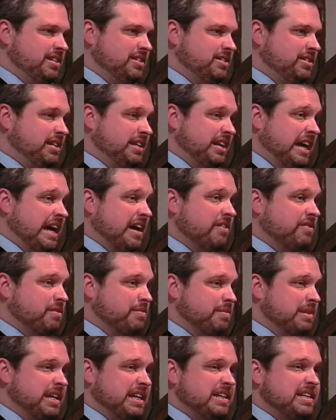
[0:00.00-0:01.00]
Took it out of
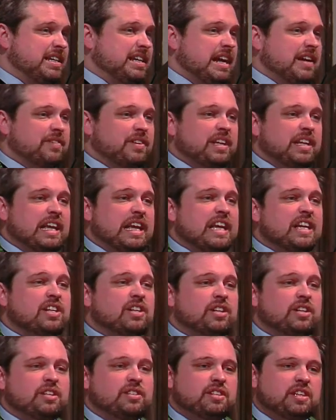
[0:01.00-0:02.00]
him, but he did everything he
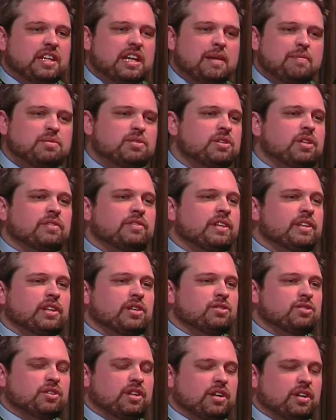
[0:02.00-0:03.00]
could to keep serving
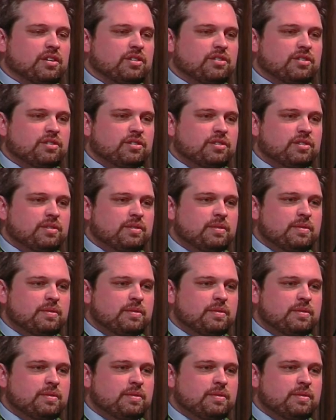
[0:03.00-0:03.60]
the church.